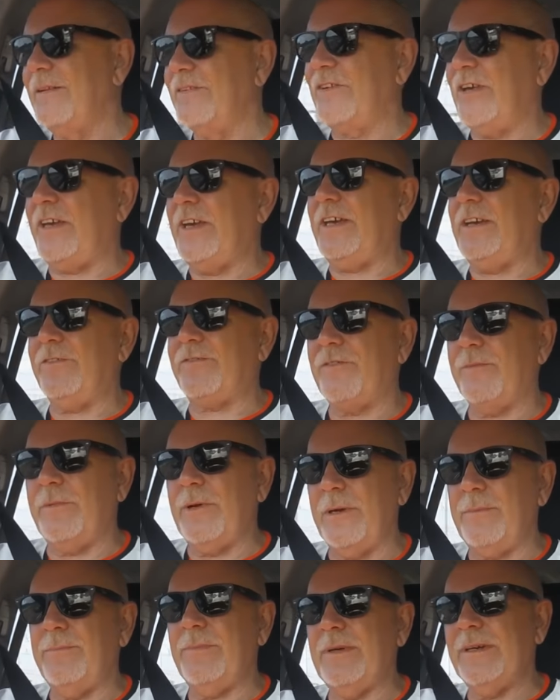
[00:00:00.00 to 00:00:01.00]
to hear from
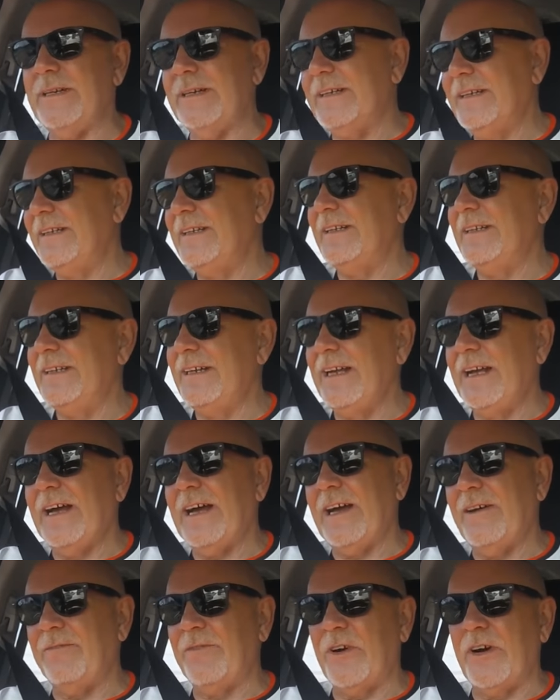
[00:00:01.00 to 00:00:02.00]
him.
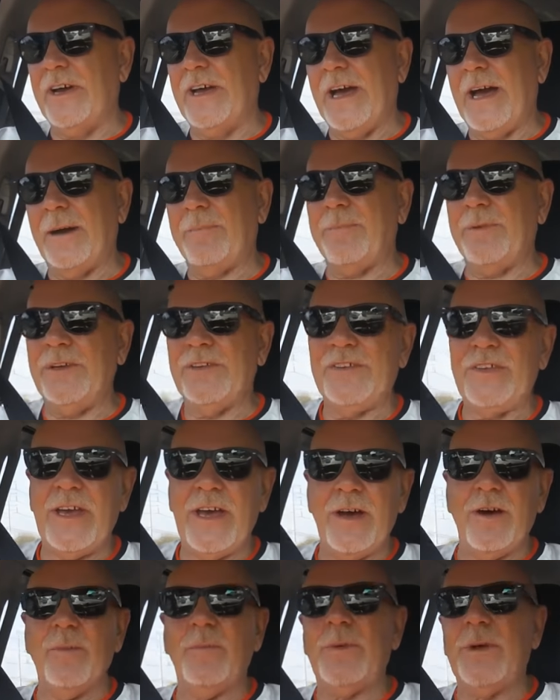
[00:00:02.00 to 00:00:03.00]
I'm very happy to
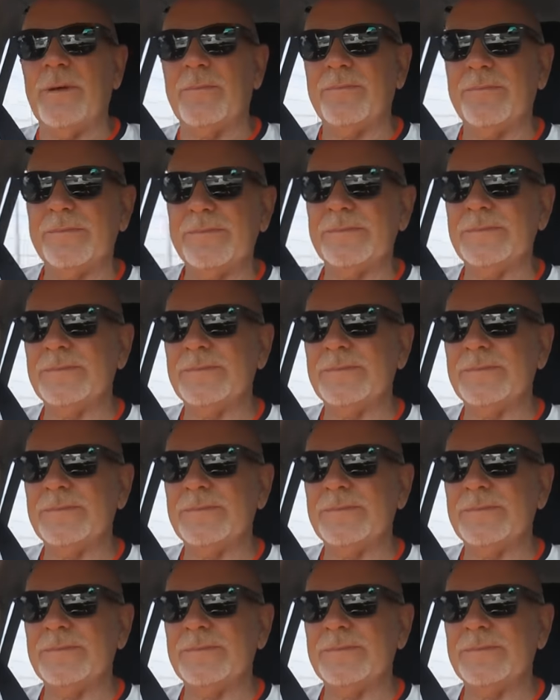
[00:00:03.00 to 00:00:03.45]
help him.